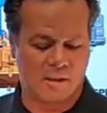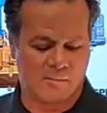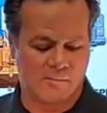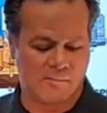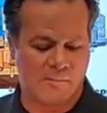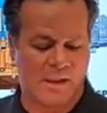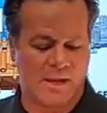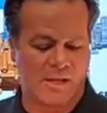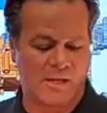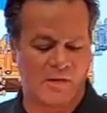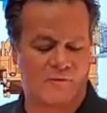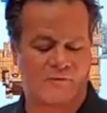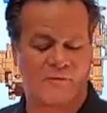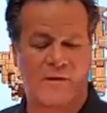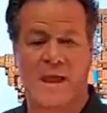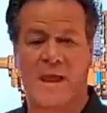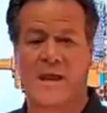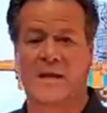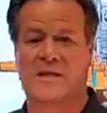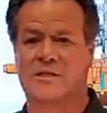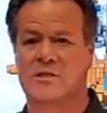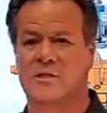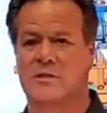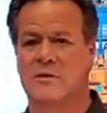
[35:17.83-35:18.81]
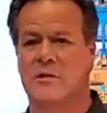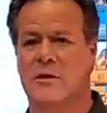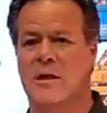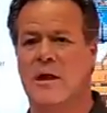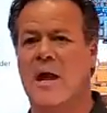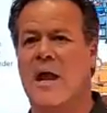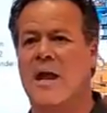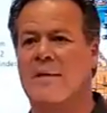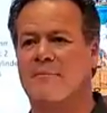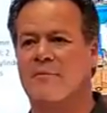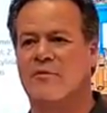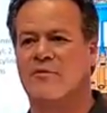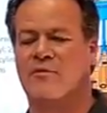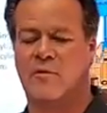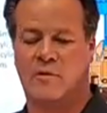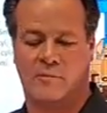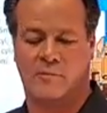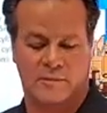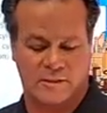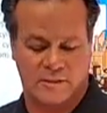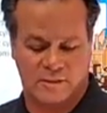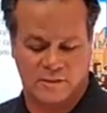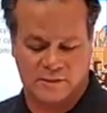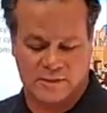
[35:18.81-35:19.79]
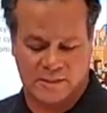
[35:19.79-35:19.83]
manufacture a high
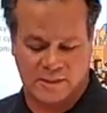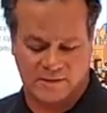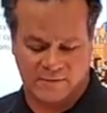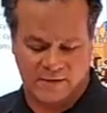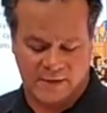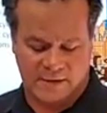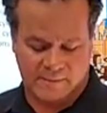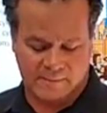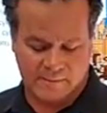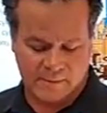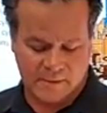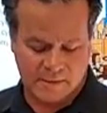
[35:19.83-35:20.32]
performance UTV.